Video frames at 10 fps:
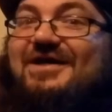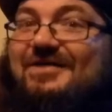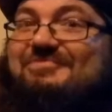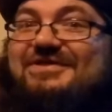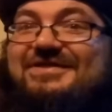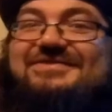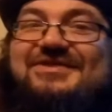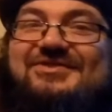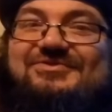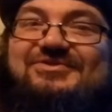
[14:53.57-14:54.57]
I'm going to
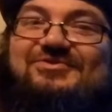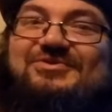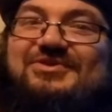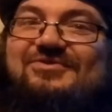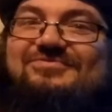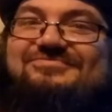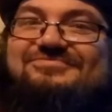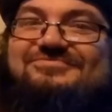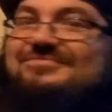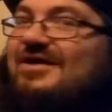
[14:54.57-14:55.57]
continue to do so
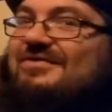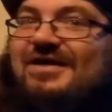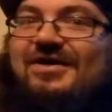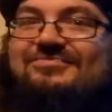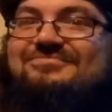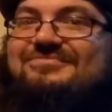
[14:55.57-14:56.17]
right now,